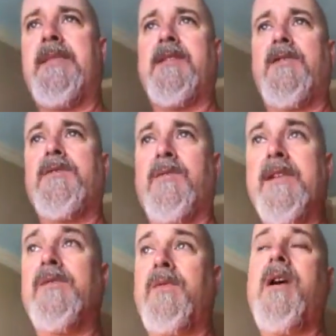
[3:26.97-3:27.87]
there's a
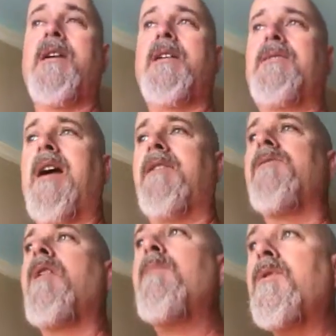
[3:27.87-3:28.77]
reason why. I've got a
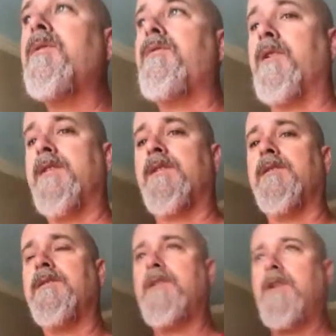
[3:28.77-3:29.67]
number of
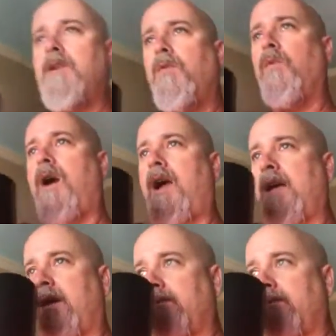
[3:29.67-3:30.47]
reasons why